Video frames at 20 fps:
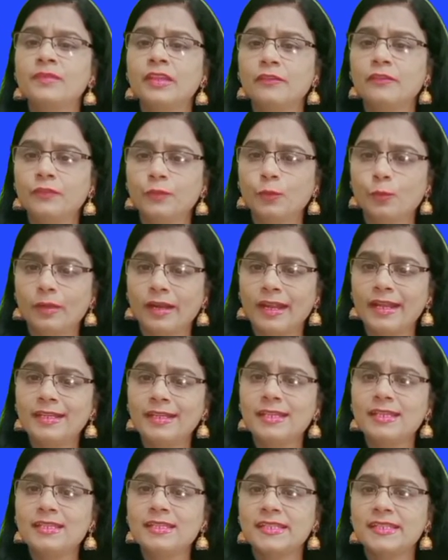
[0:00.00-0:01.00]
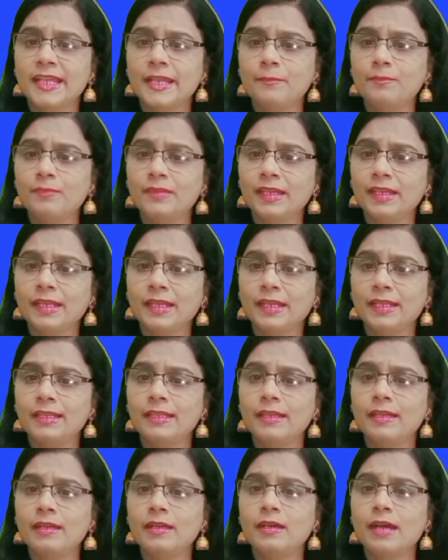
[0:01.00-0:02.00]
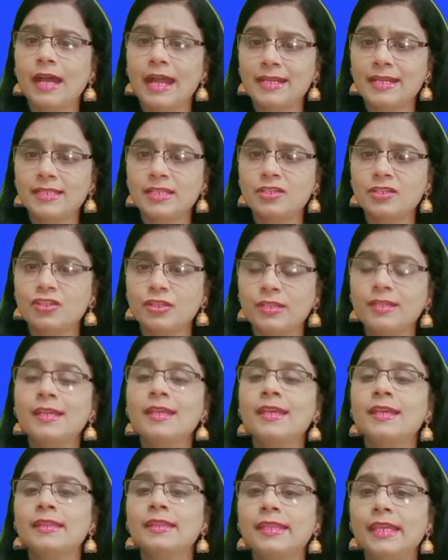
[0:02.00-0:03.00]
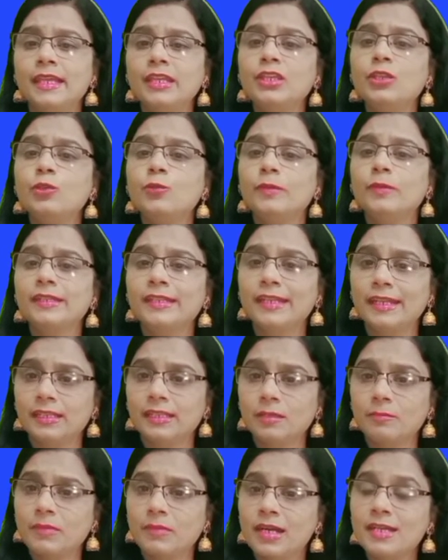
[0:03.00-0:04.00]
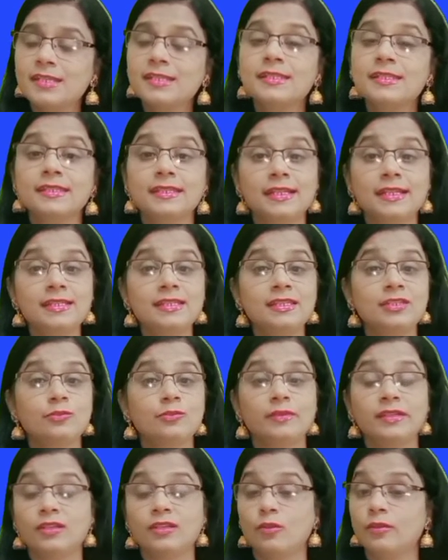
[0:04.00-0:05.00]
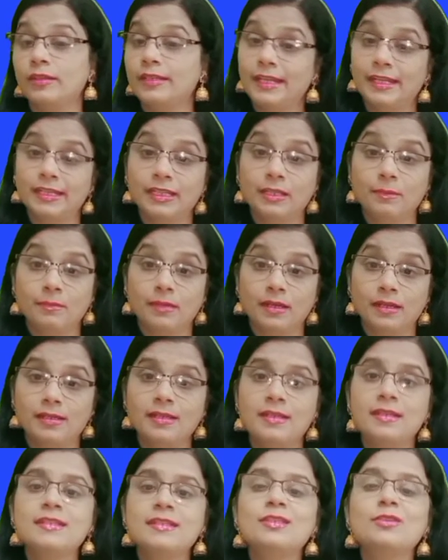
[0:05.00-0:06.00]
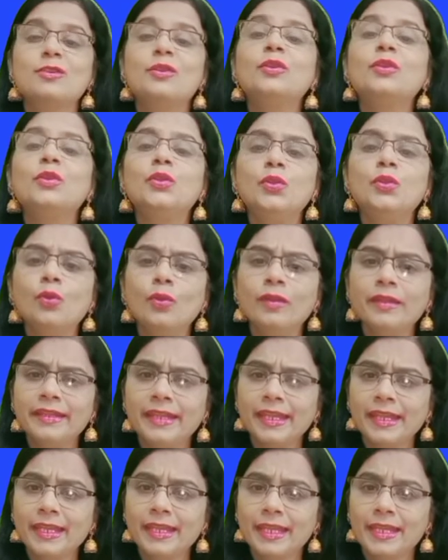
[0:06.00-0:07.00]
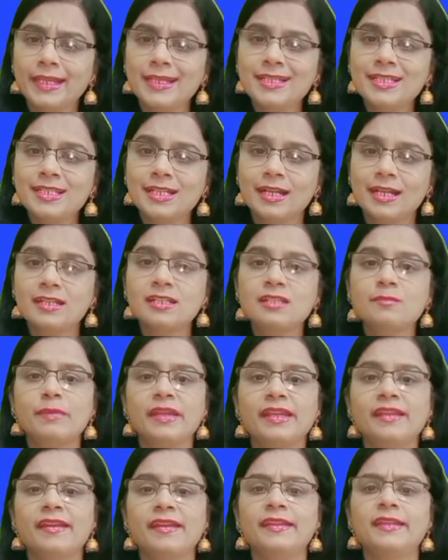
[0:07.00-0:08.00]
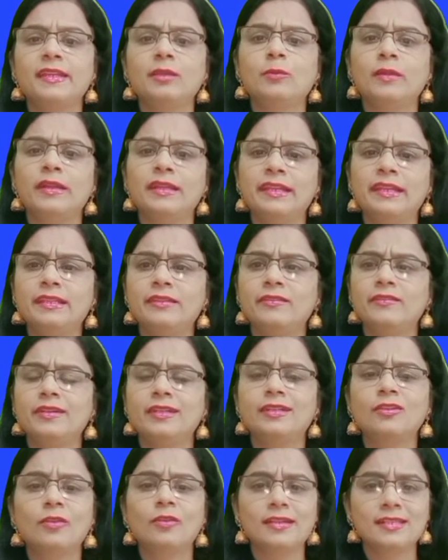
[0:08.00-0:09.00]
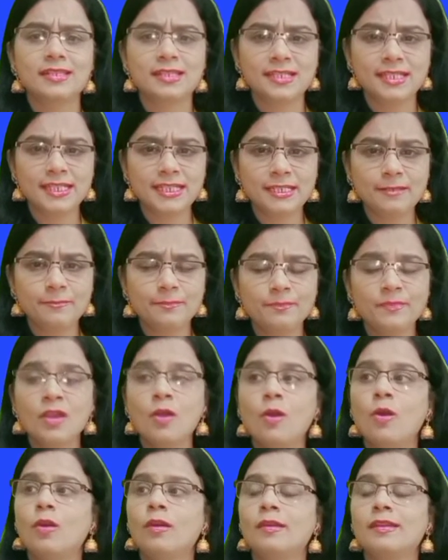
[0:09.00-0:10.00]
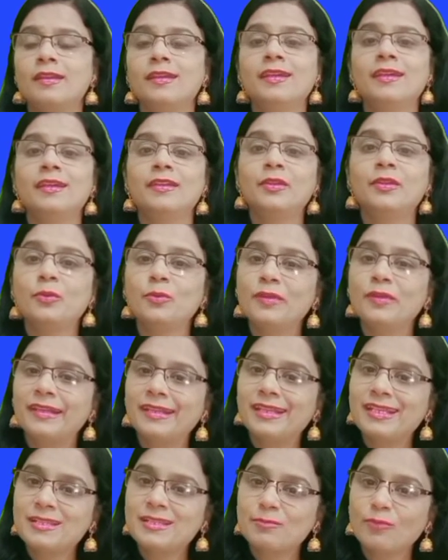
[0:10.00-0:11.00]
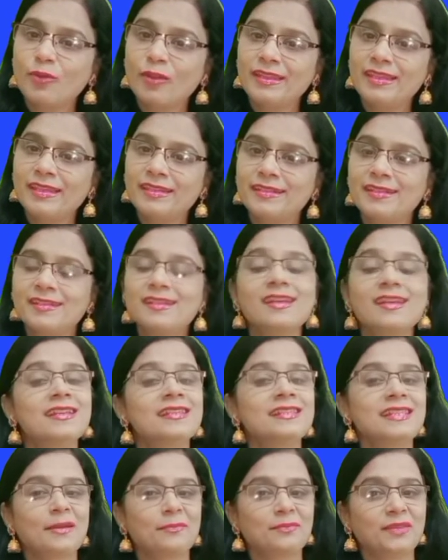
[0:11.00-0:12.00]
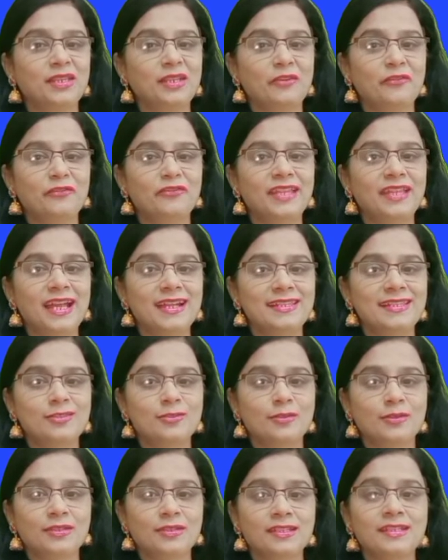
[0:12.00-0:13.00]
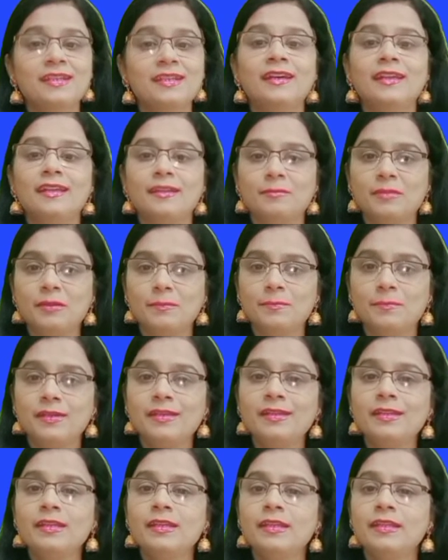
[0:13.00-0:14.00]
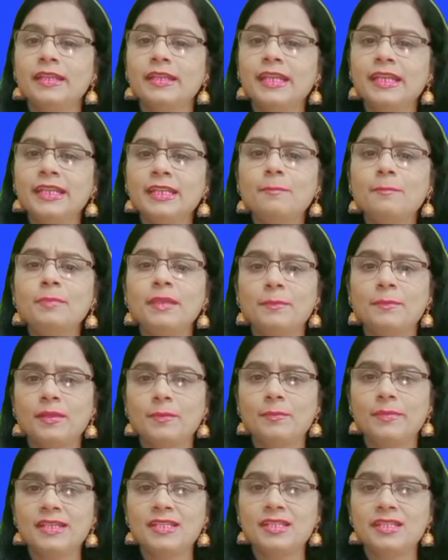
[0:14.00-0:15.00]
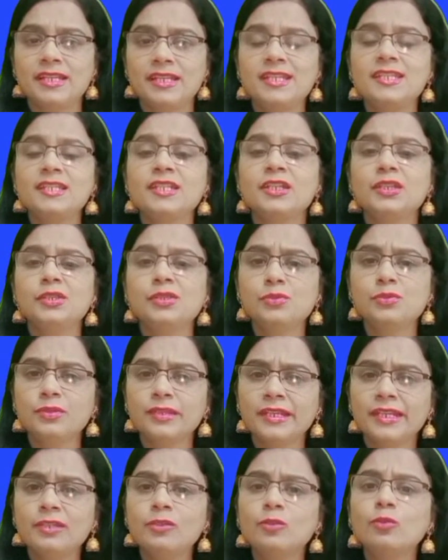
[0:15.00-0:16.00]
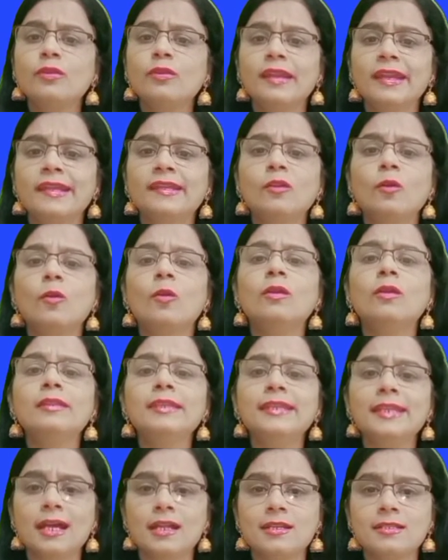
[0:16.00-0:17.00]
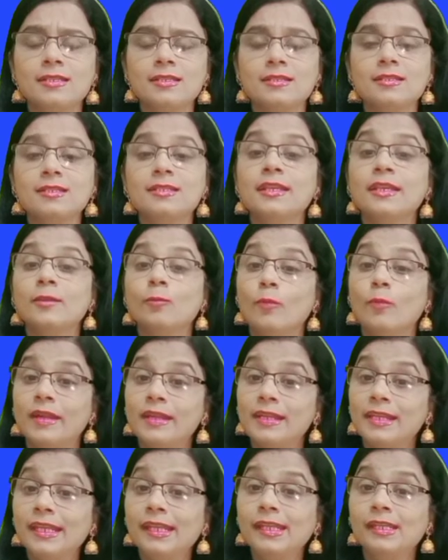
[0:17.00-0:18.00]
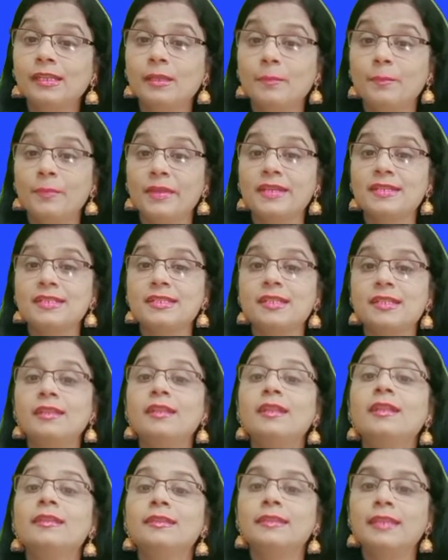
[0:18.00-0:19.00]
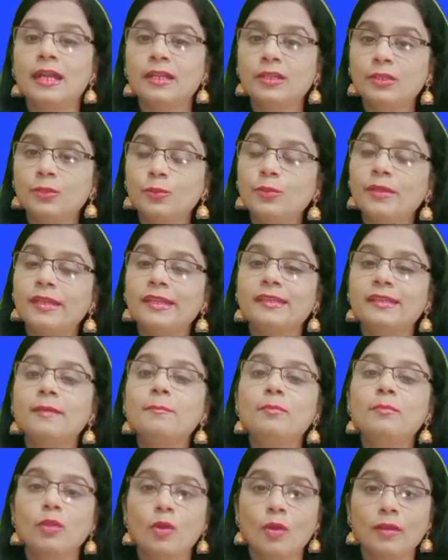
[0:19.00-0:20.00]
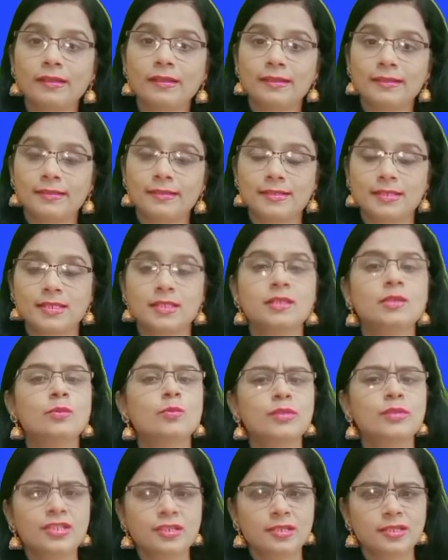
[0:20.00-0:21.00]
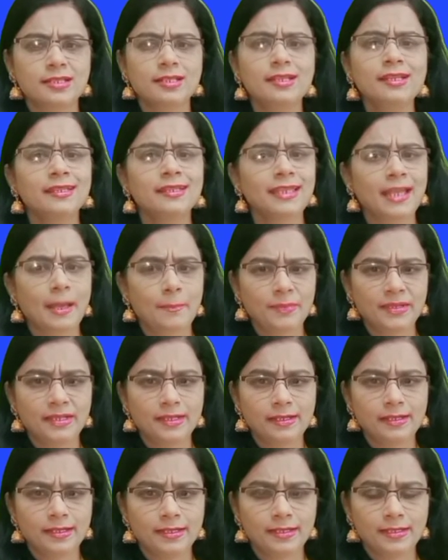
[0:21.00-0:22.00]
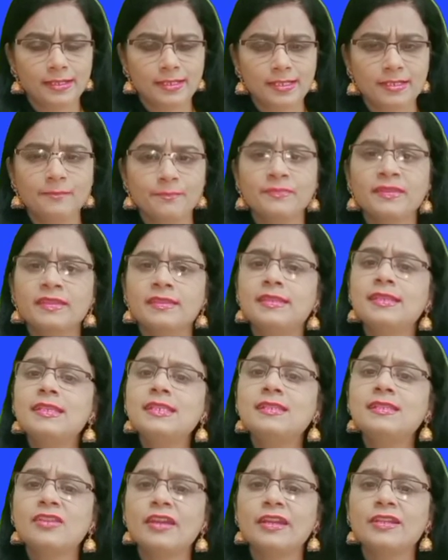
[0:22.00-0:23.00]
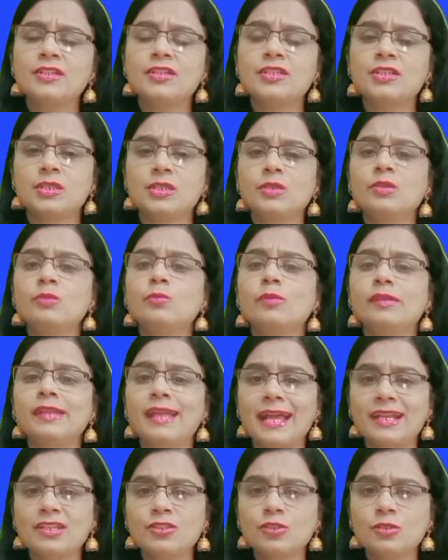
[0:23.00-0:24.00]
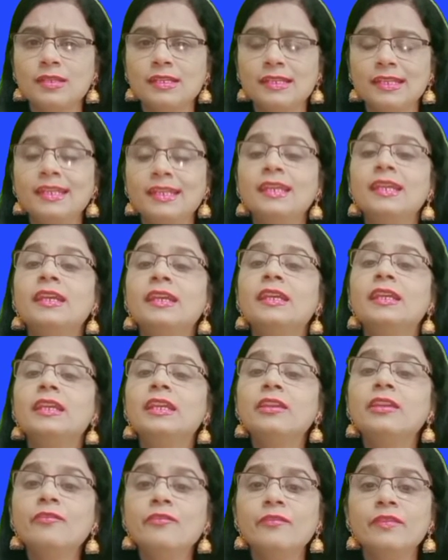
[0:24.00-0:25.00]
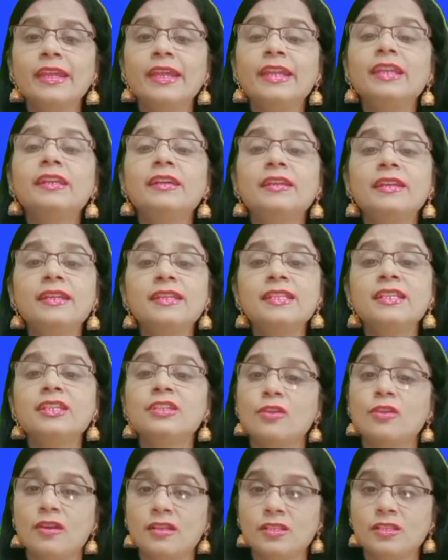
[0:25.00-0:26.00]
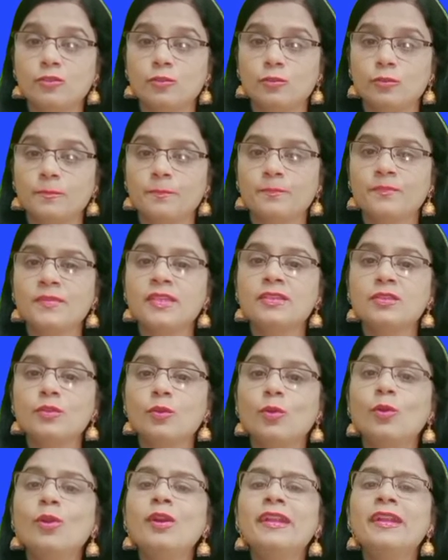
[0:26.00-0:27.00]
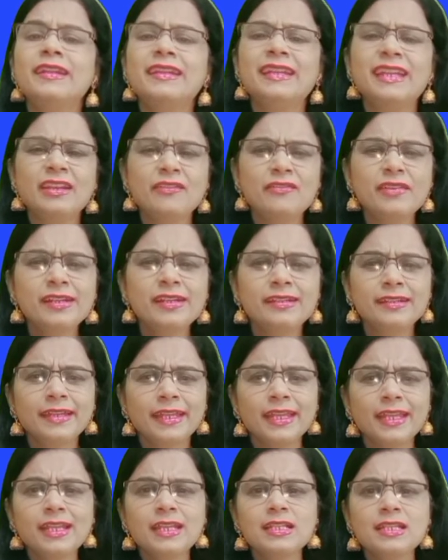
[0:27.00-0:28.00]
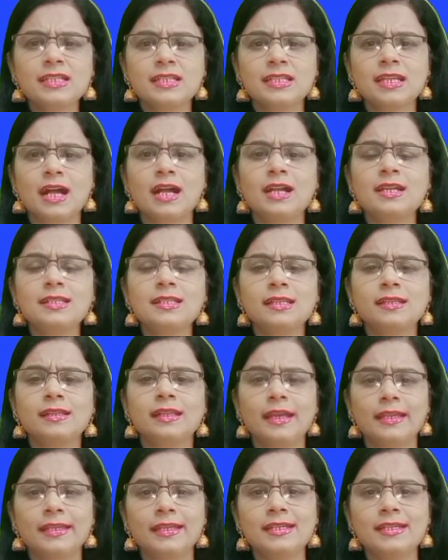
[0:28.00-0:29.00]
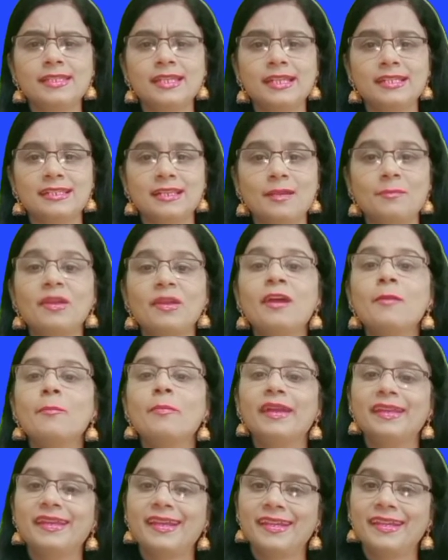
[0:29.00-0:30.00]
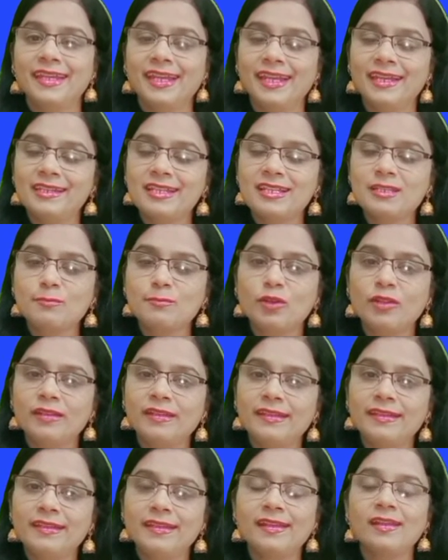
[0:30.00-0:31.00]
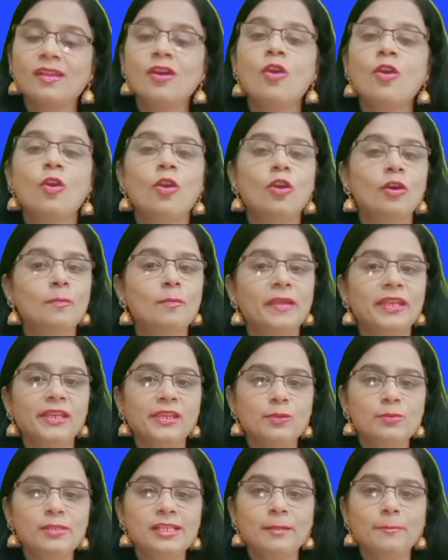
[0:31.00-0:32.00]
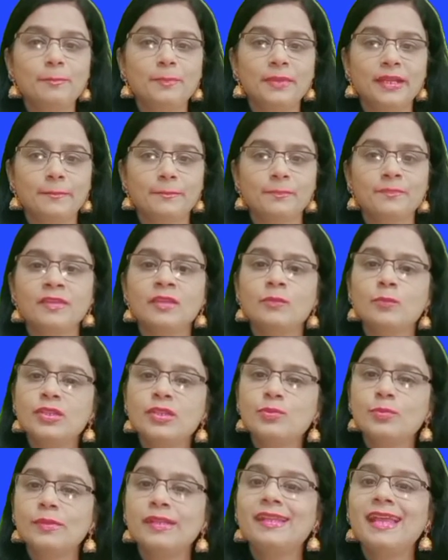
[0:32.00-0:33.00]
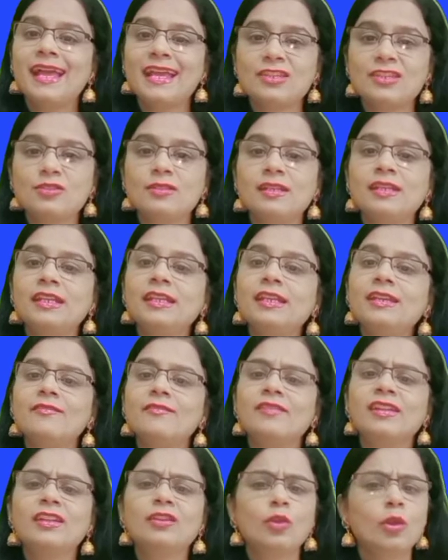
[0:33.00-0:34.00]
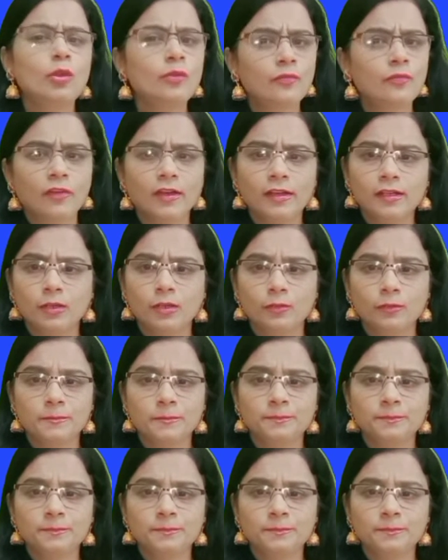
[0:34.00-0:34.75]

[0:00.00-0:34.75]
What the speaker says: If you write the same thing in the answer sheet, then you will get the marks, else you will not get the mark. So don't take any chance by writing only the word called as T or true in the small letter, something of that sort. Remember, in the paper-based test, you need to write all the answers only in the pencil, that too in the block letters, which is the capital letters. This strategy will actually give increasing your score. So, never take a chance in the IELTS exam by writing in the small letter or by using pen, which will not work out.